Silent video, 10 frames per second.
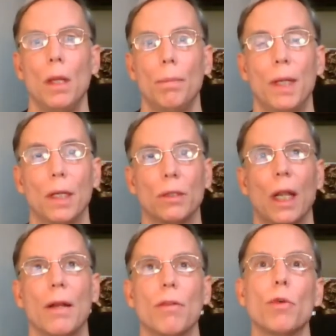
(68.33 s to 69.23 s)
because a
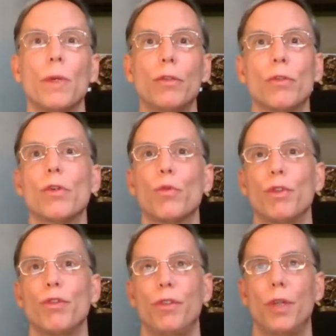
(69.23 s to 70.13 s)
lot of the research
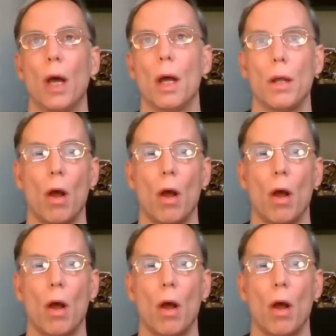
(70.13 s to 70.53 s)
was done